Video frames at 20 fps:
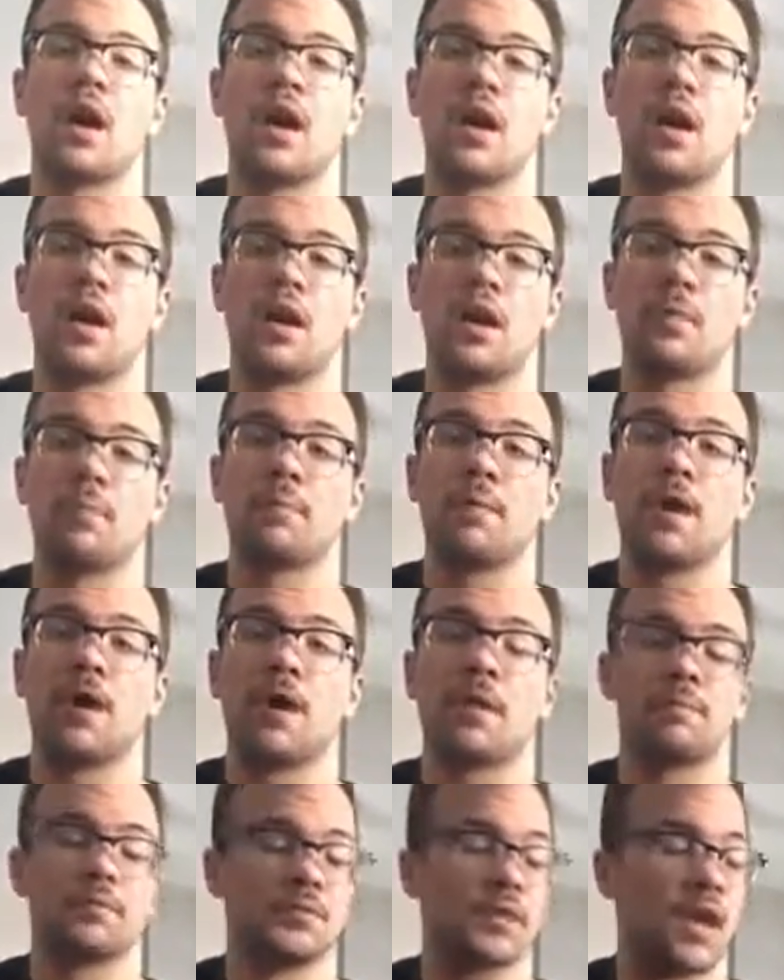
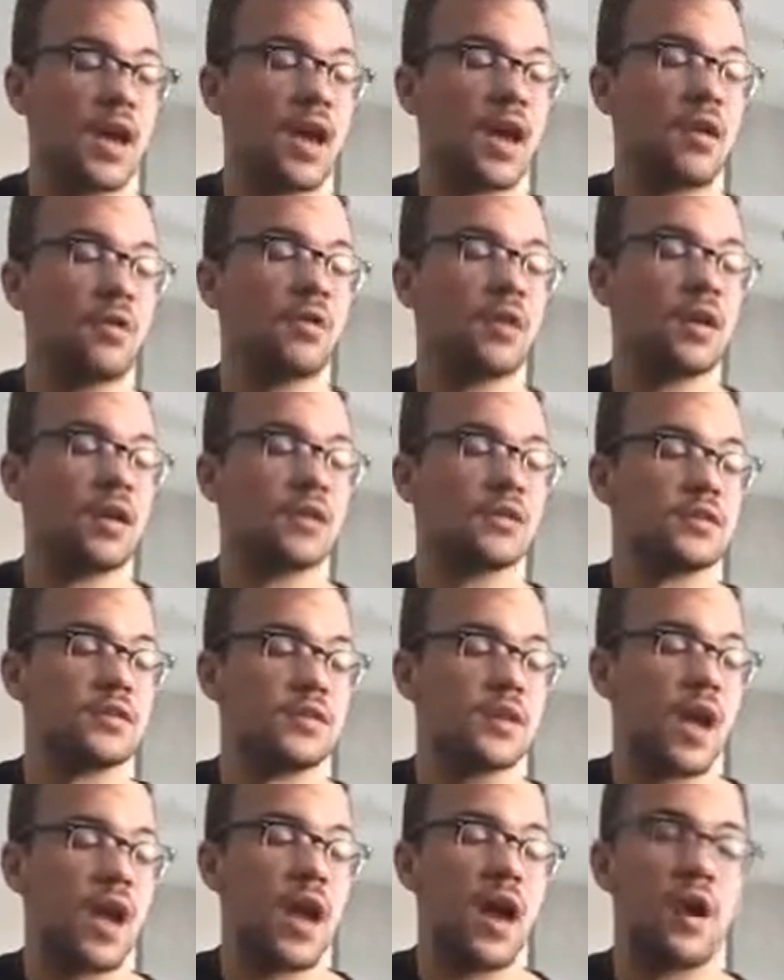up, down,
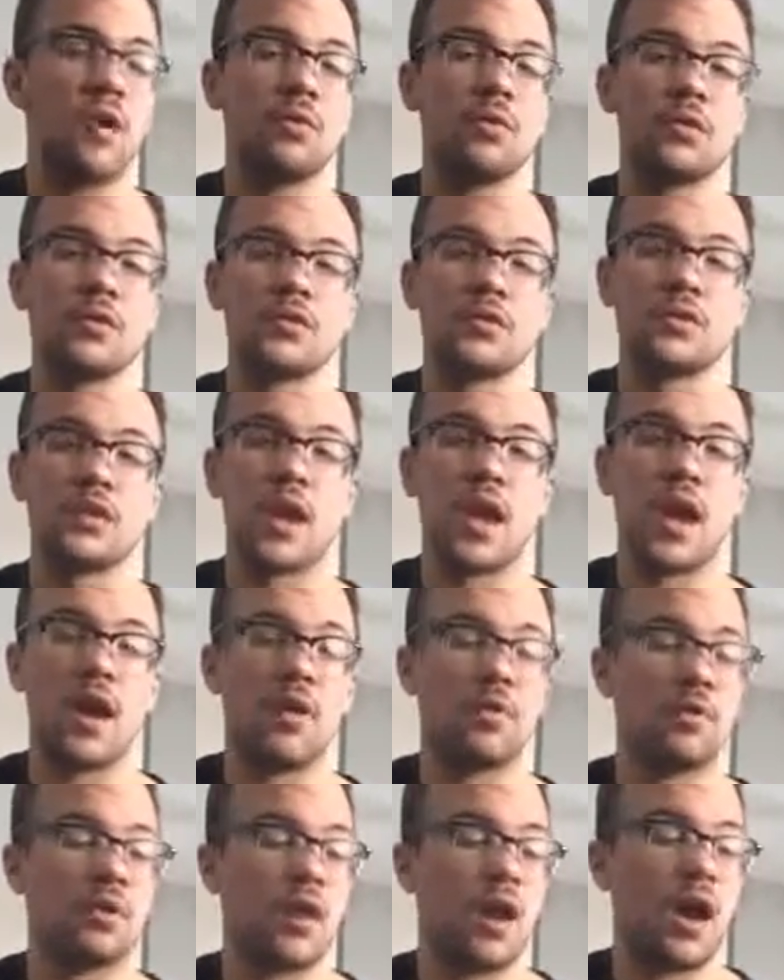down,
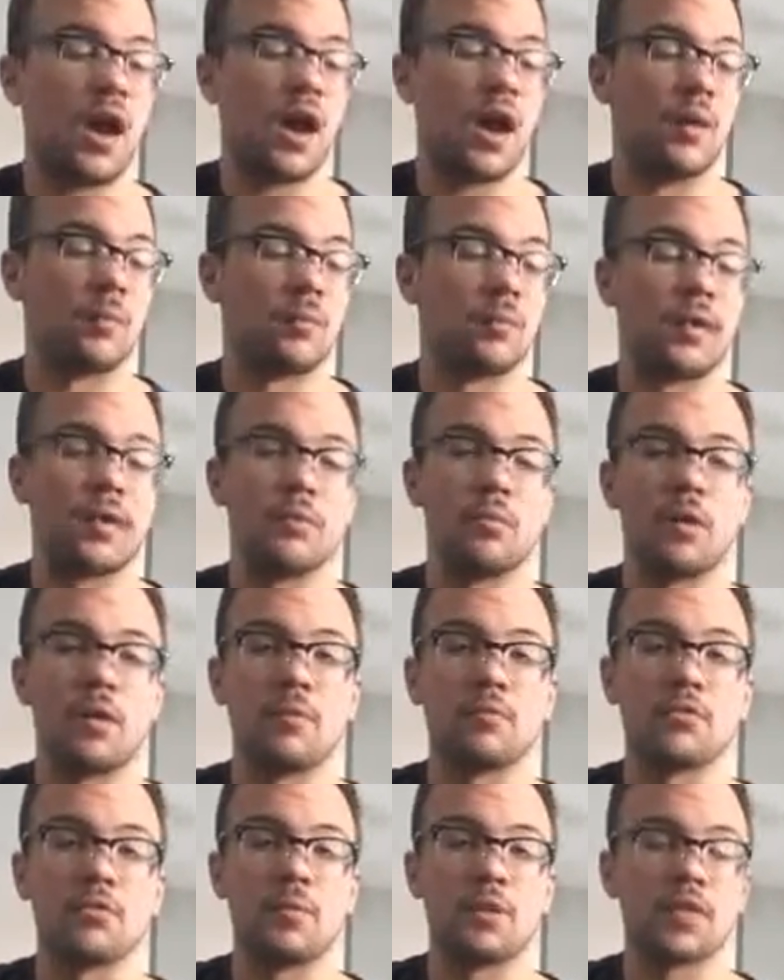down, up. And what
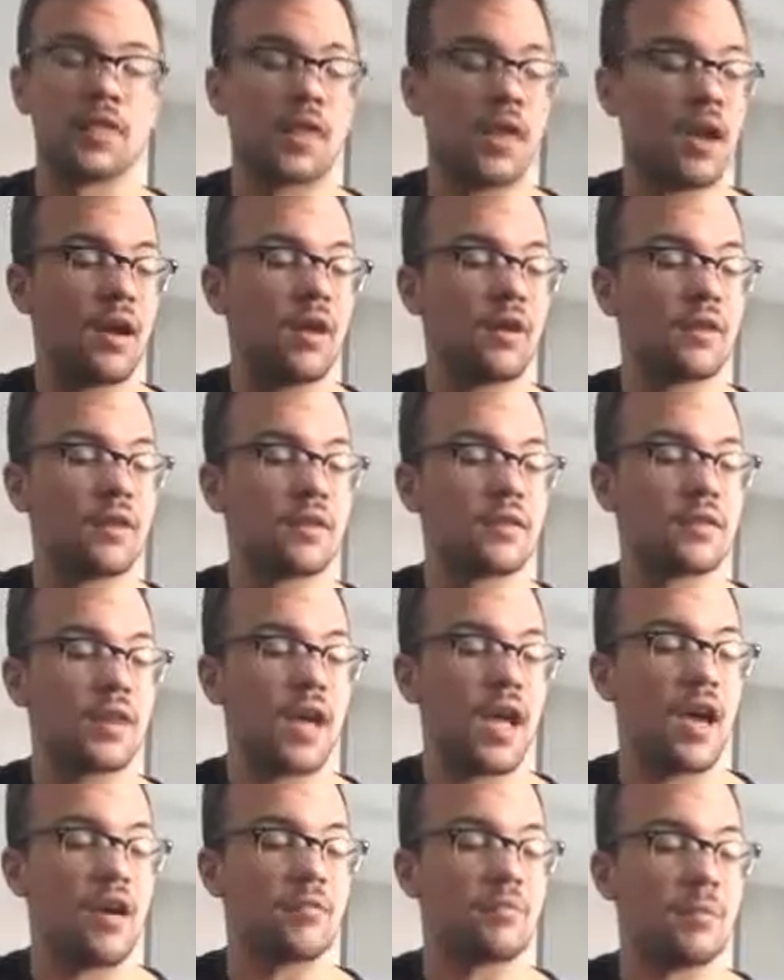I'm doing there is
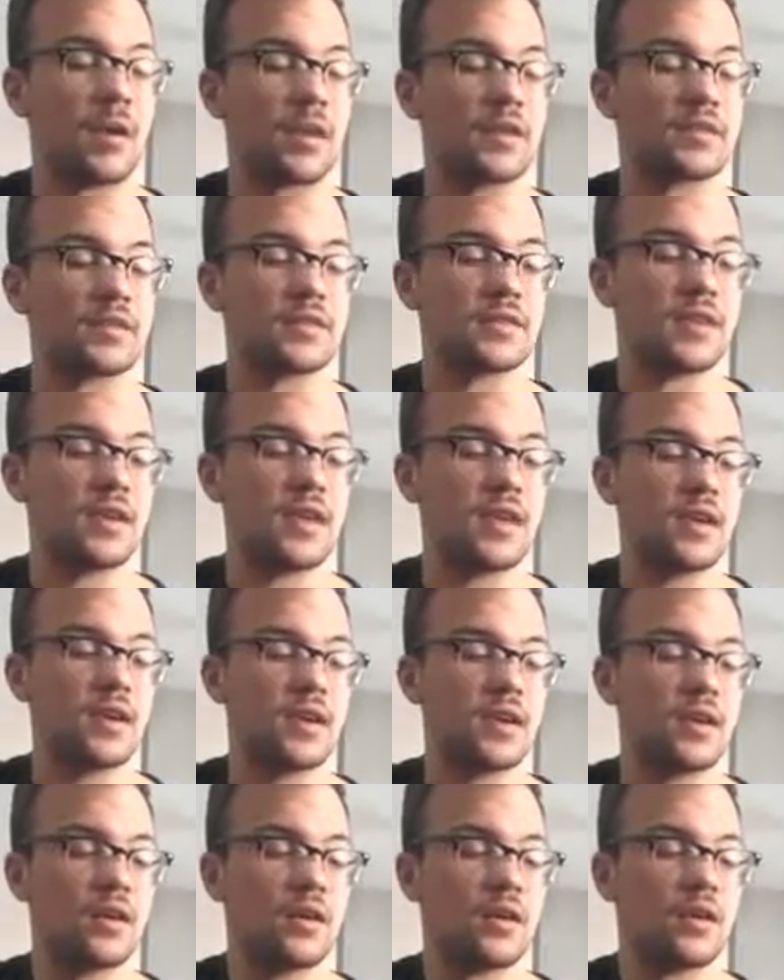I have my C,
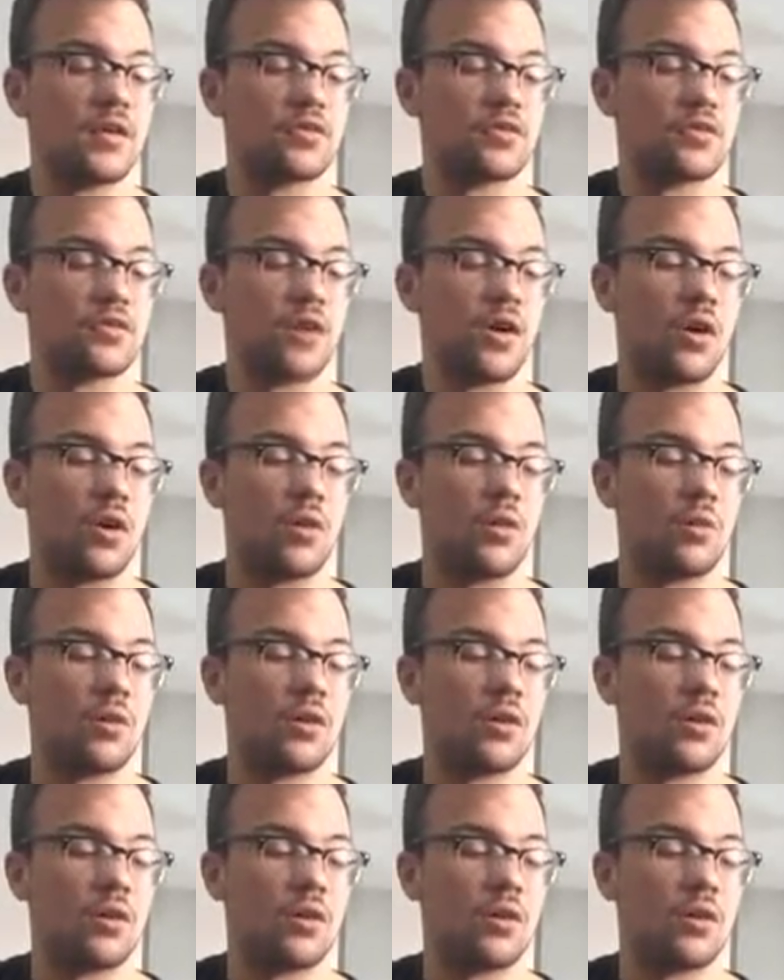so